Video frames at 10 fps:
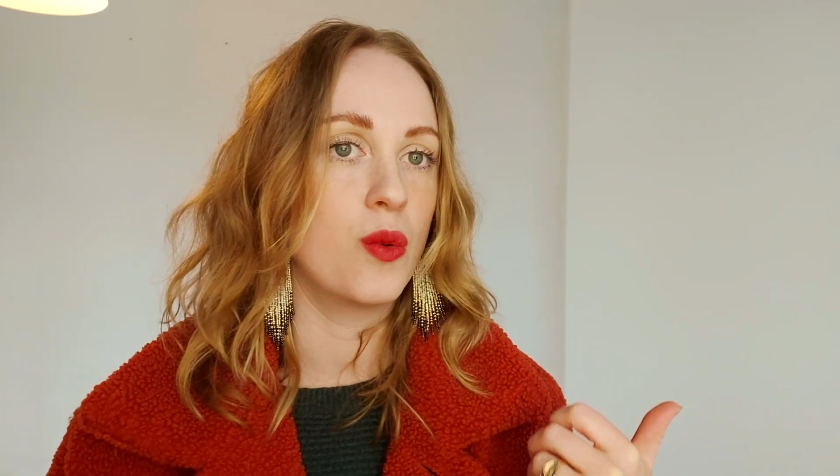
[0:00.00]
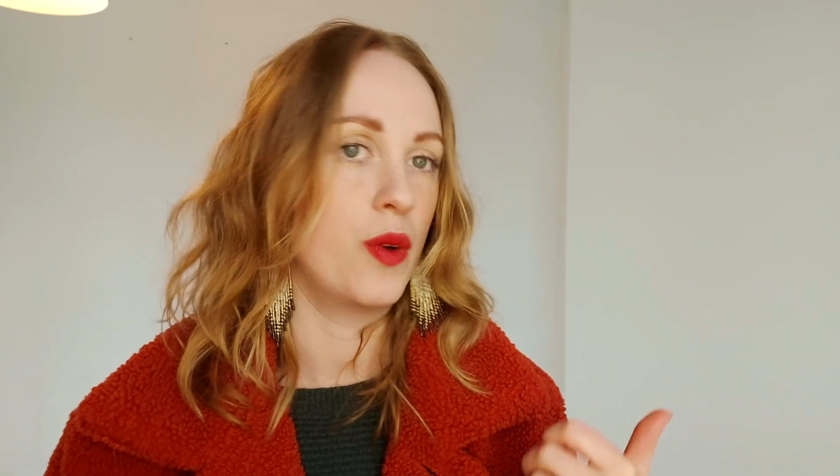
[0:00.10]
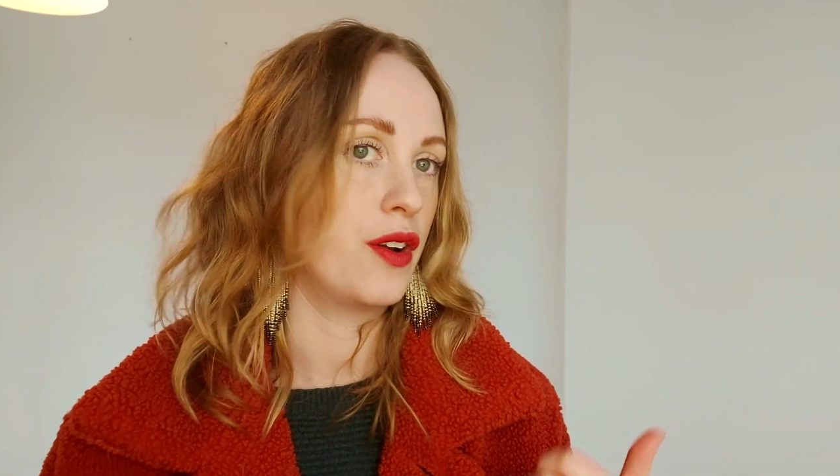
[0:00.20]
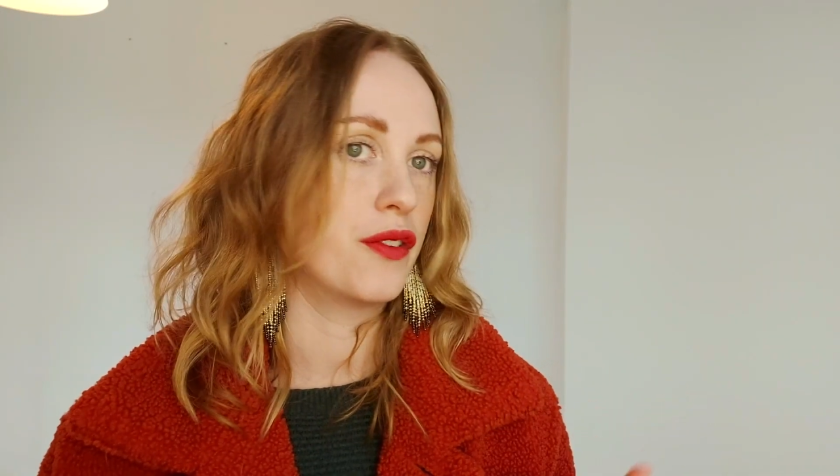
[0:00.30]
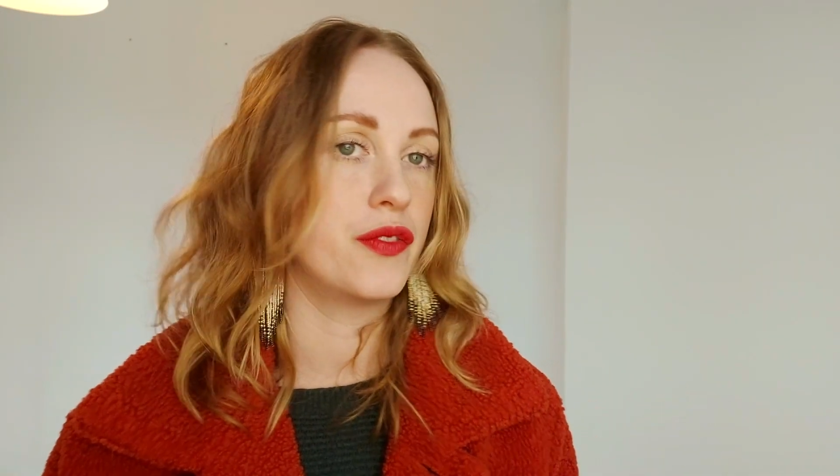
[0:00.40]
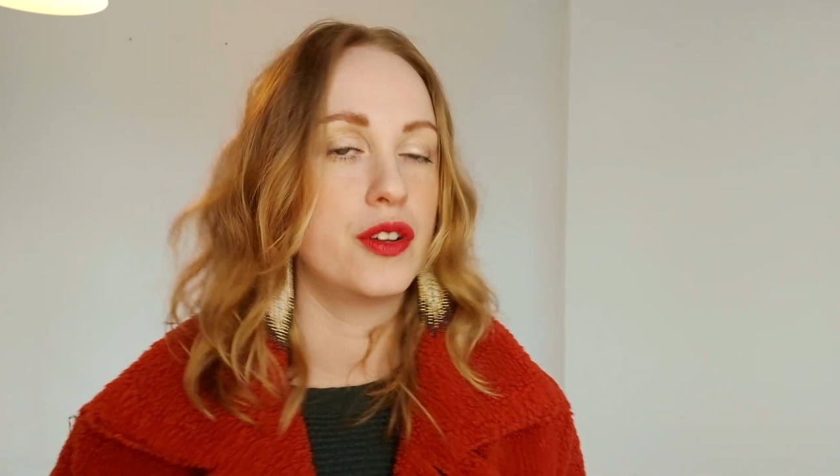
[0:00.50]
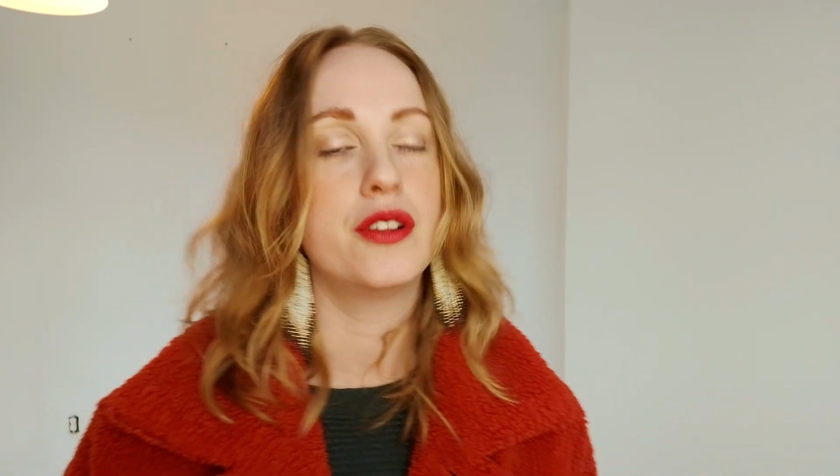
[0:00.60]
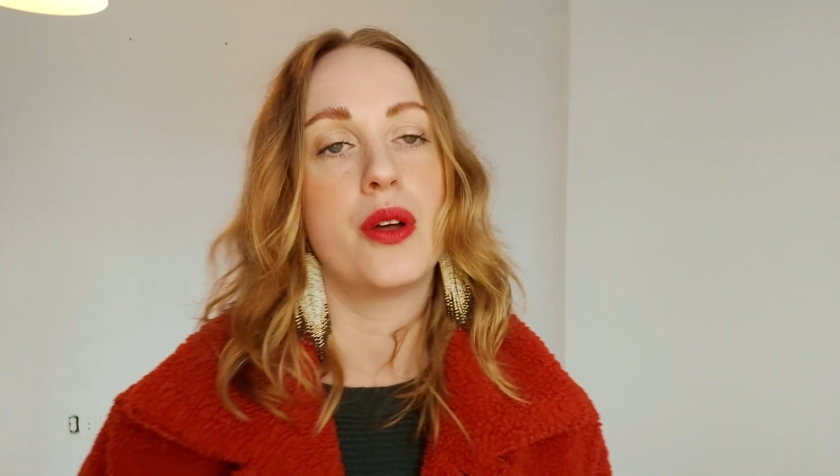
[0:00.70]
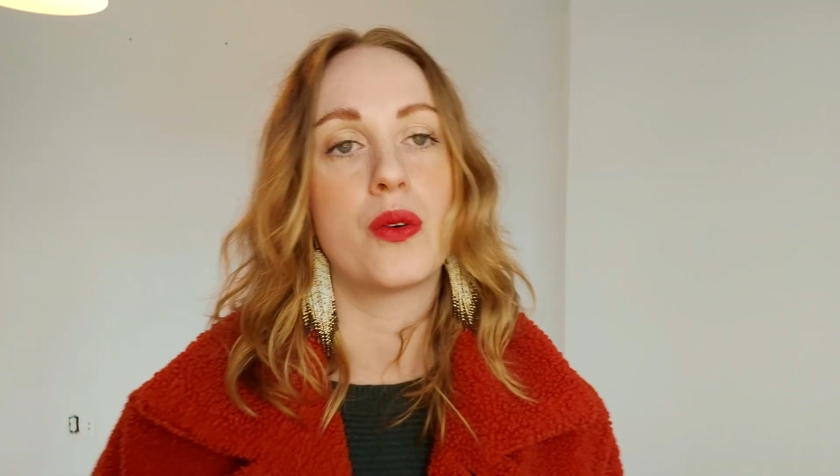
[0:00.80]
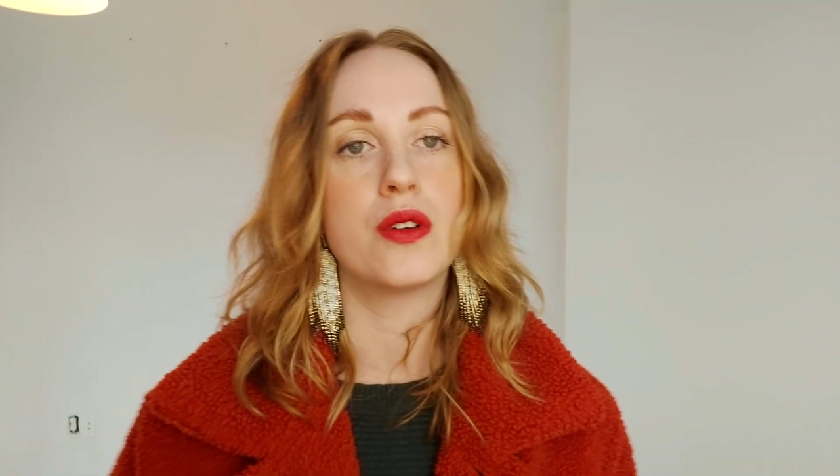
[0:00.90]
wonderful
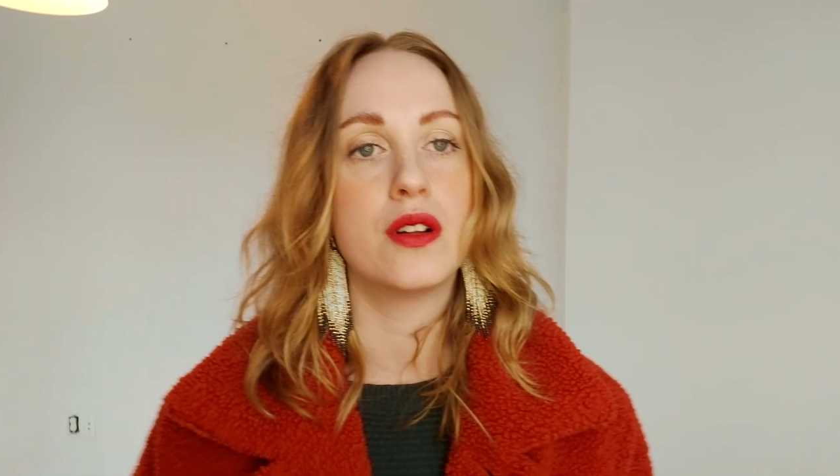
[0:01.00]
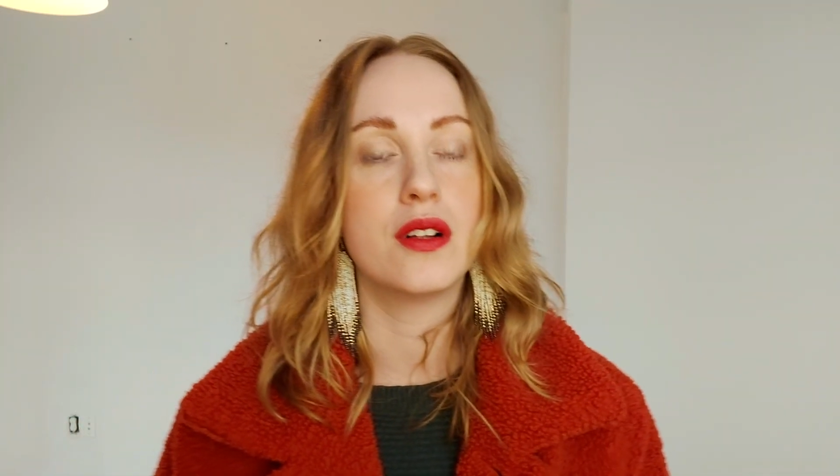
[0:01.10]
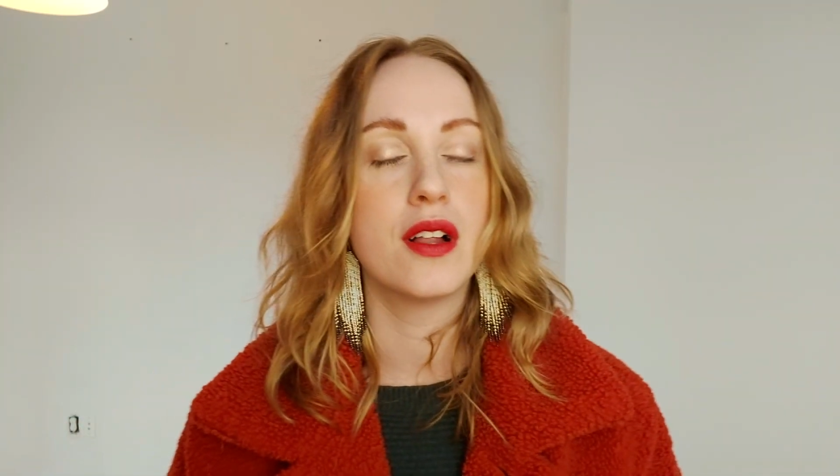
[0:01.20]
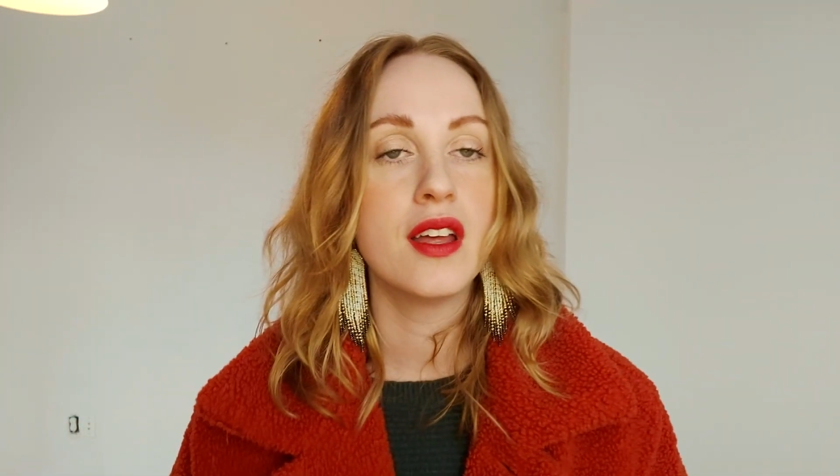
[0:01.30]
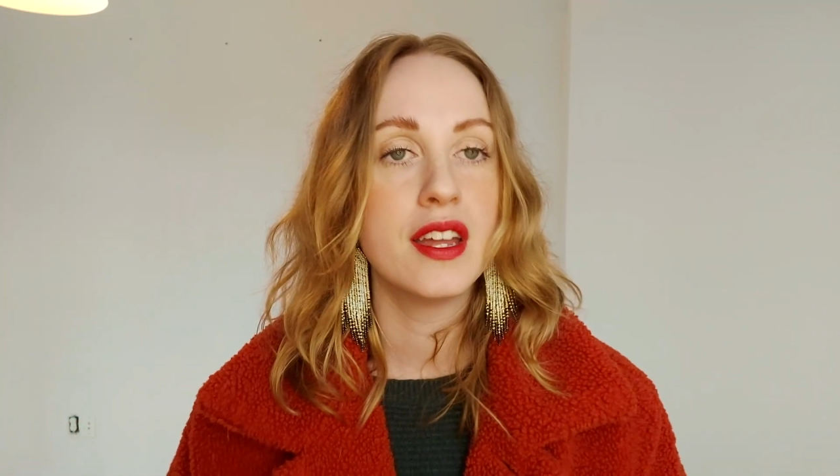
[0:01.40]
local